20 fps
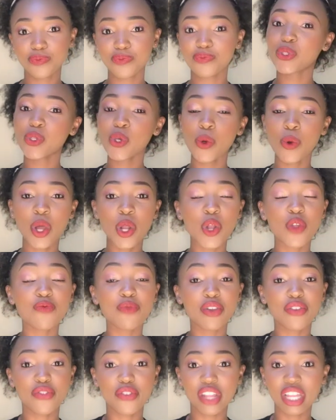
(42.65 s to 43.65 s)
So one of
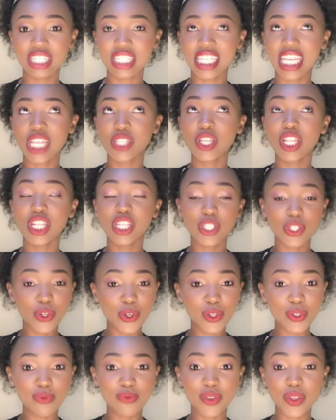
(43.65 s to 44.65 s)
my friends actually
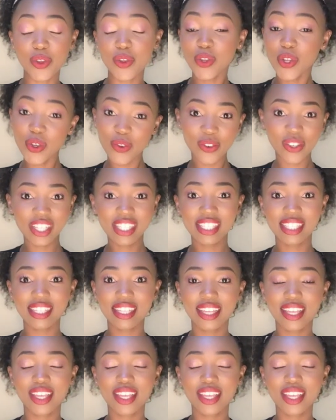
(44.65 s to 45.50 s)
told me, you know what?